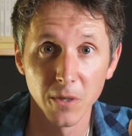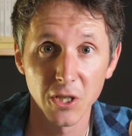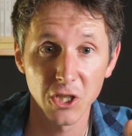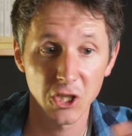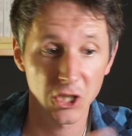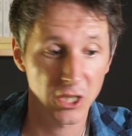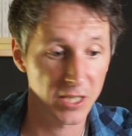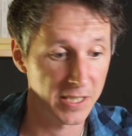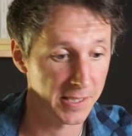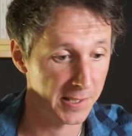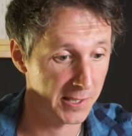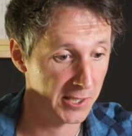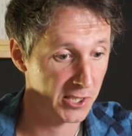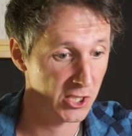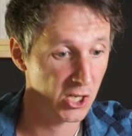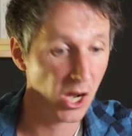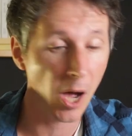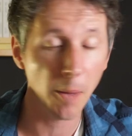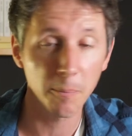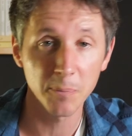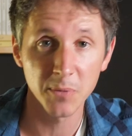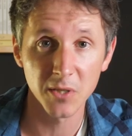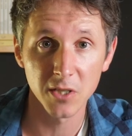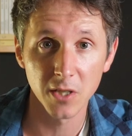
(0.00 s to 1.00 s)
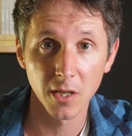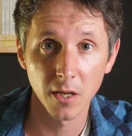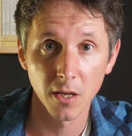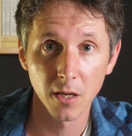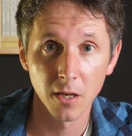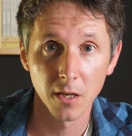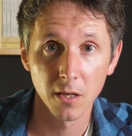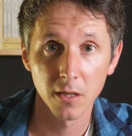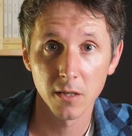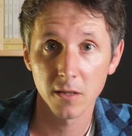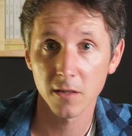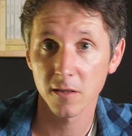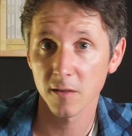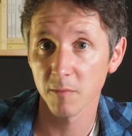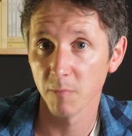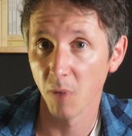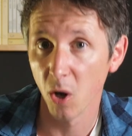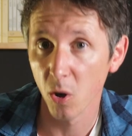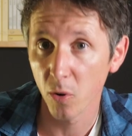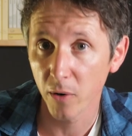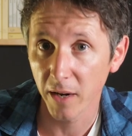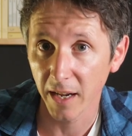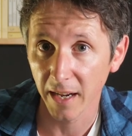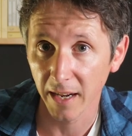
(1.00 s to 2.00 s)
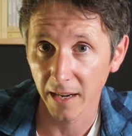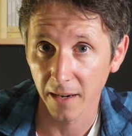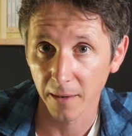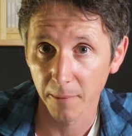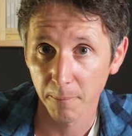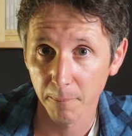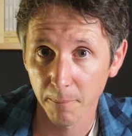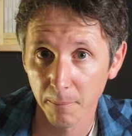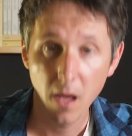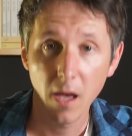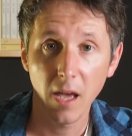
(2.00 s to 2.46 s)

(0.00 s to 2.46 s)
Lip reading: She stopped smoking.